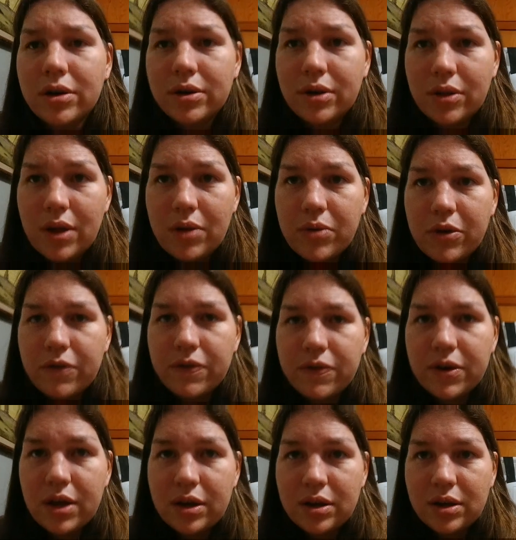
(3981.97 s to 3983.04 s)
so they will
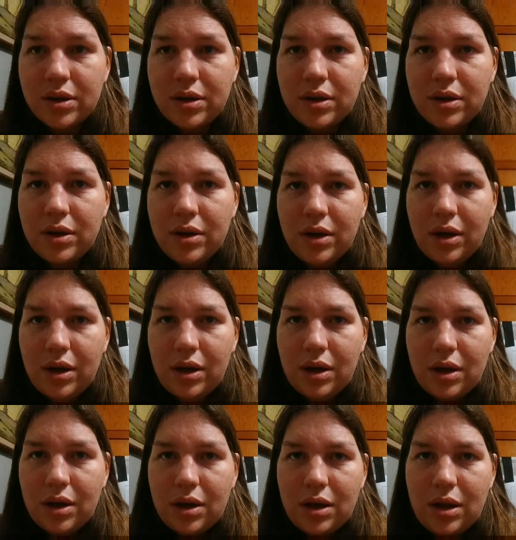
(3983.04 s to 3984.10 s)
fit
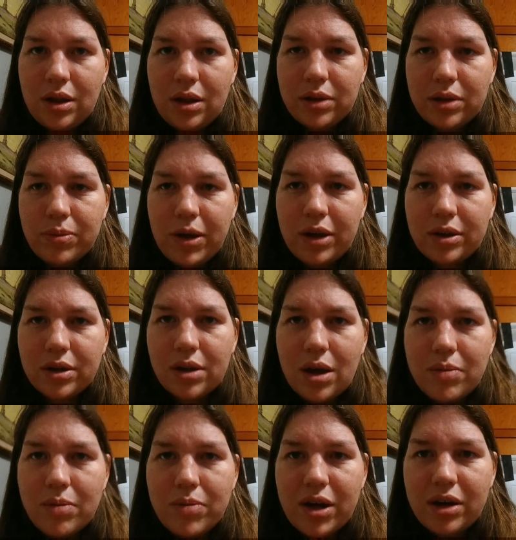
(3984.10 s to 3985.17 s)
in the space a lot
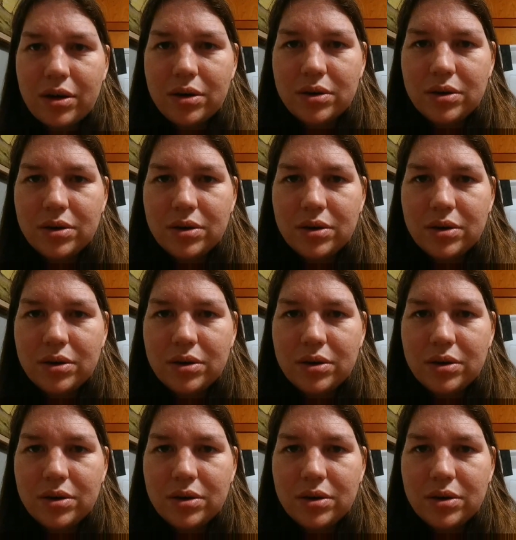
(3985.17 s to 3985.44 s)
better.